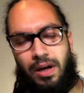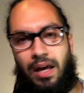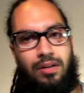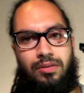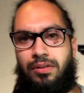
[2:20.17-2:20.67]

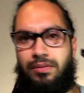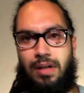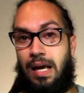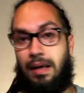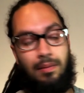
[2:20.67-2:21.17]
I don't know.
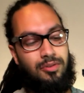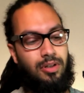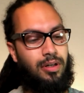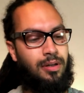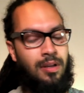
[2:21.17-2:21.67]
I'm
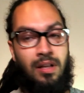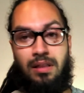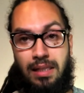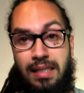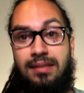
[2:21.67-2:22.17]
sorry.
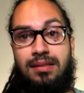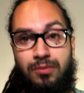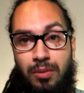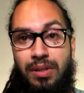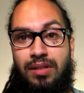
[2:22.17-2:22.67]
Links
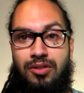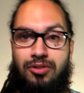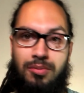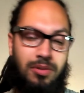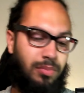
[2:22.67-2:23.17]
will be in the
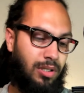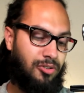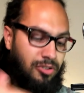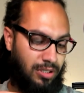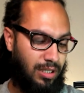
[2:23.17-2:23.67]
description
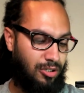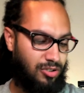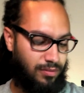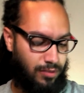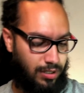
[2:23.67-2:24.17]
below so you can get
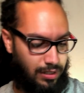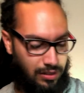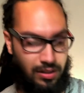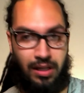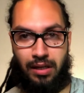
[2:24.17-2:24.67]
yourself one of
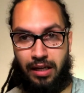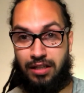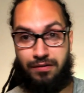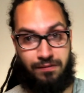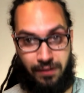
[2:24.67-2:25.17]
these.
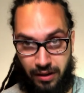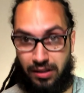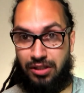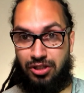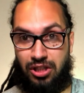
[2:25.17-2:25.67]
It's
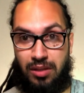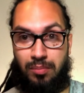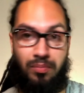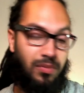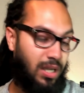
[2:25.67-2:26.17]
fairly
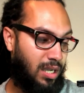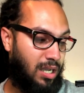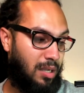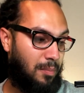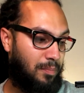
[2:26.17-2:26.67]
cheap,
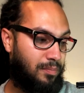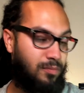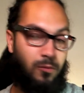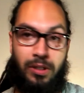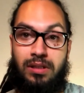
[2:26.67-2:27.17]

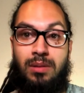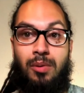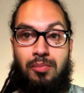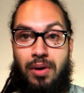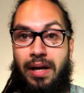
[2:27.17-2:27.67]

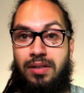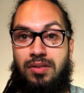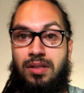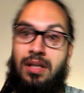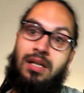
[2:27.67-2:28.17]
reasonable
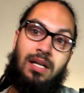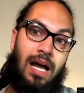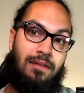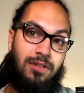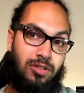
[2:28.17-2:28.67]
price.
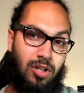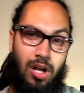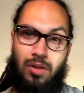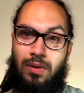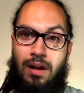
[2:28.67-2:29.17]
I've looked
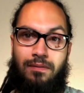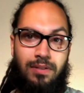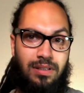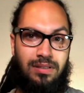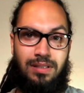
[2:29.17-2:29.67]
all around for
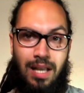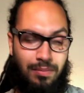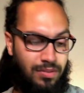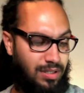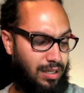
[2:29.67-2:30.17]
these
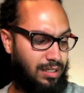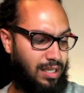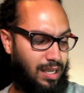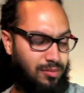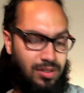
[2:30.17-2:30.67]
type of
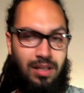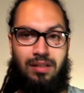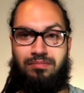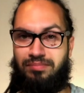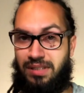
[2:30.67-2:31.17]
Steadicams,
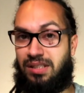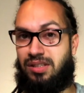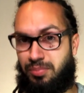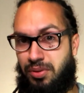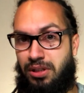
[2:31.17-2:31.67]
and this
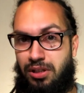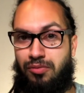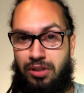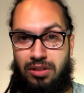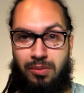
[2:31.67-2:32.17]
is a pretty
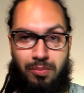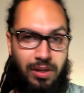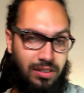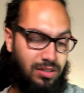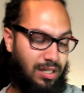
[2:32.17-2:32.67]
good reasonable
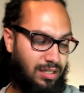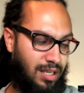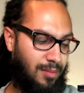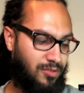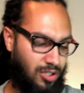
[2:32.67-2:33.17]
price
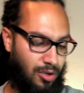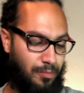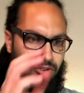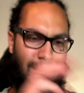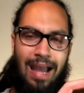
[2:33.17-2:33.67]
Steadicam. So
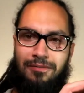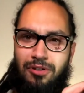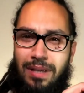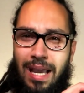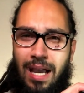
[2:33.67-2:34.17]
after
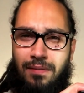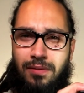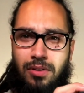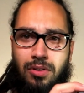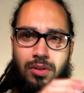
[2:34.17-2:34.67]
you
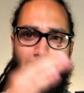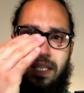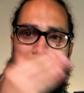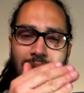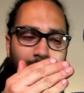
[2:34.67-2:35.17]
have your
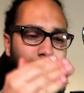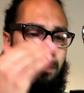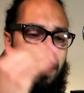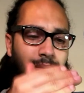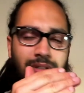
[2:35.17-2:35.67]
camera
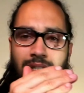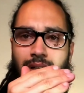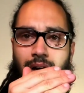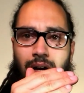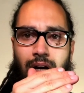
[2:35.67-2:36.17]

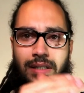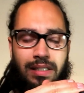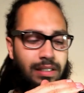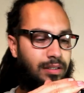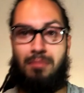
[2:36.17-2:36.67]
mounted on
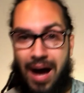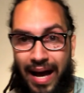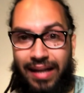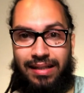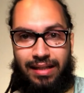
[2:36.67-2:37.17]
here,
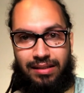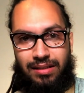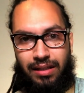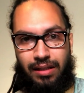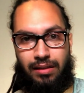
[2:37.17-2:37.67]
my
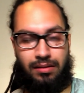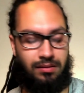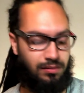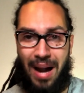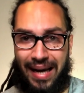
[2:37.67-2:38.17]
next thing
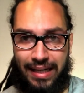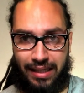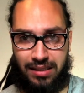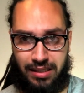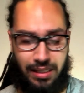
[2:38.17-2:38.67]

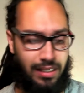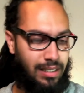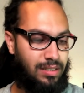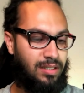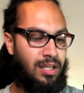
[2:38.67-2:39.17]

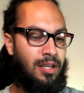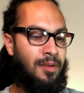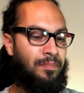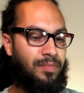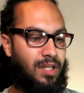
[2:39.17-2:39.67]
is
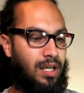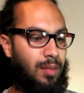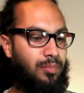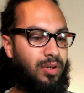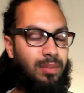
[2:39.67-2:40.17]

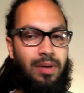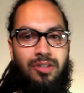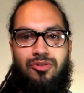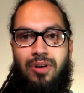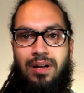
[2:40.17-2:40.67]
pretty
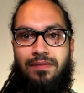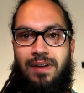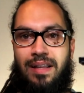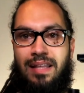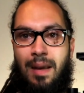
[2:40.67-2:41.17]
much trying to
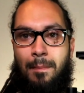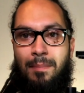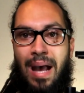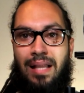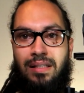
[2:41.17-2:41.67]
find
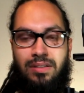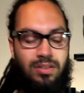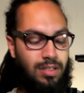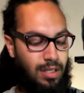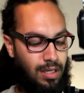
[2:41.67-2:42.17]
that
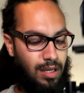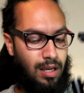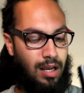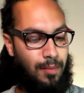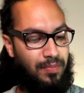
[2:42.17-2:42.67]
balance,
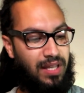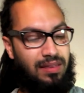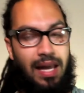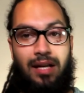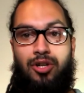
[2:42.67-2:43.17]

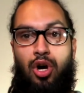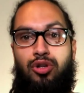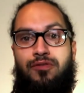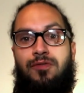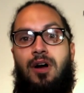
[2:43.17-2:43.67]
and that
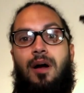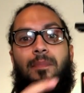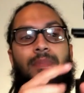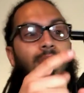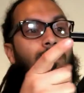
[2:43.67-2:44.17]
goes
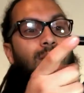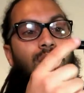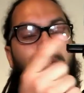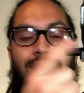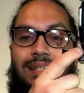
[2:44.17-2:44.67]
from
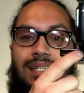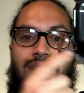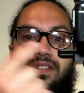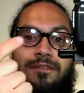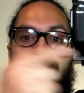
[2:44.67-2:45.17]
moving
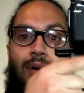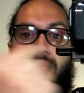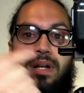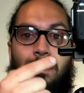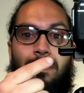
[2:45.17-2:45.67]
this
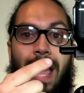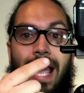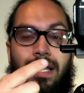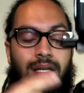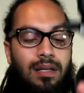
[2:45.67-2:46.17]
forward and
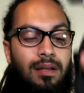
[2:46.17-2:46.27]
back,